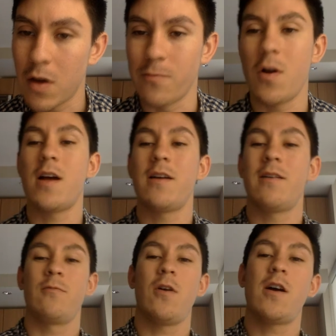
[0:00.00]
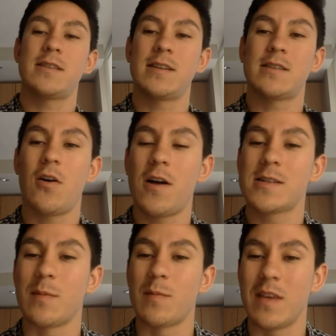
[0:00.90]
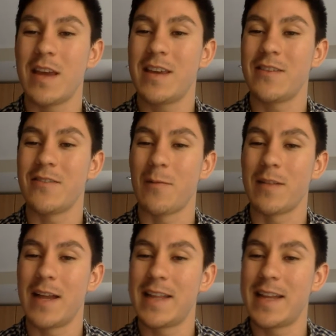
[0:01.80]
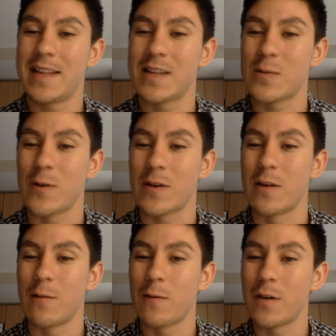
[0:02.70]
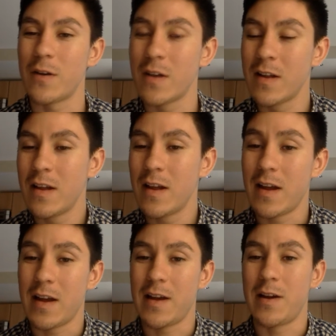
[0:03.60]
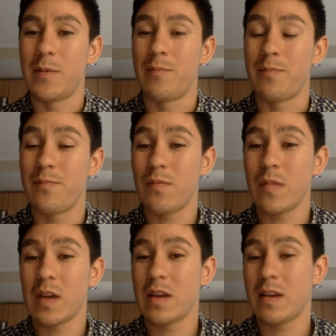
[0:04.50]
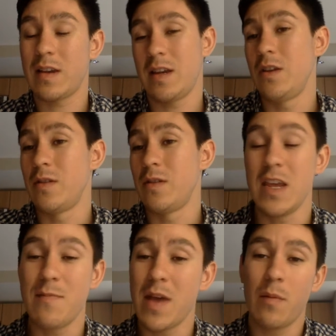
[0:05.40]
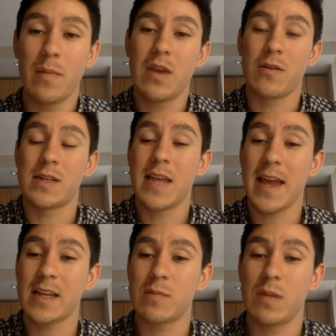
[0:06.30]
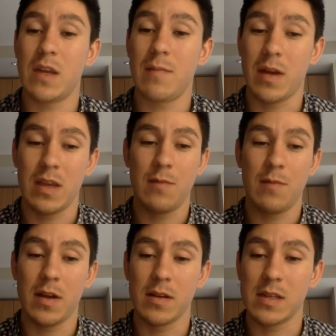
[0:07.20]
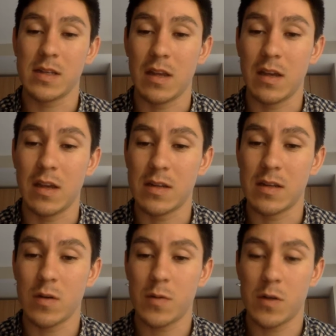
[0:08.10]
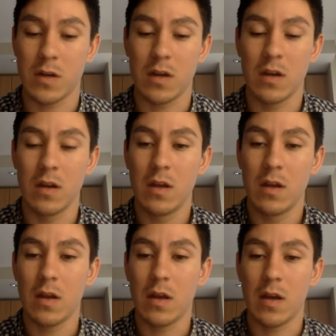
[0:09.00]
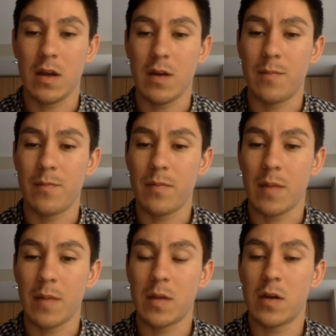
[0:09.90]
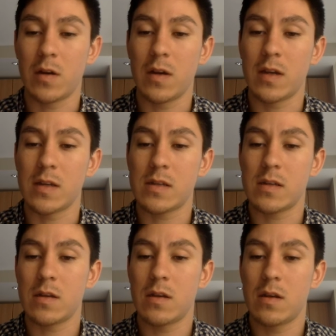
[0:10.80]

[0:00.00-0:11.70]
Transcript: Ross, that's awesome. Thank you. I'm glad that that's worked out for you. Um, can you email me or text me? My email is in the description. Um, I'm curious.